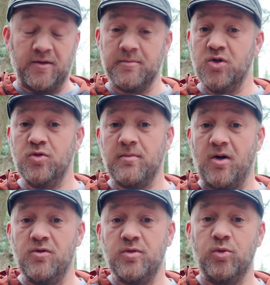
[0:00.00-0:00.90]
Now the moon
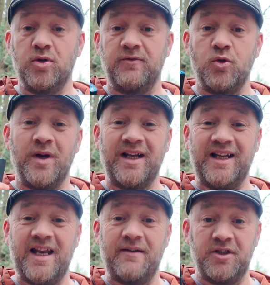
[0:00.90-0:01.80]
mode will give you
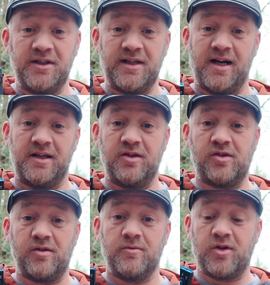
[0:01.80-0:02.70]
11 days,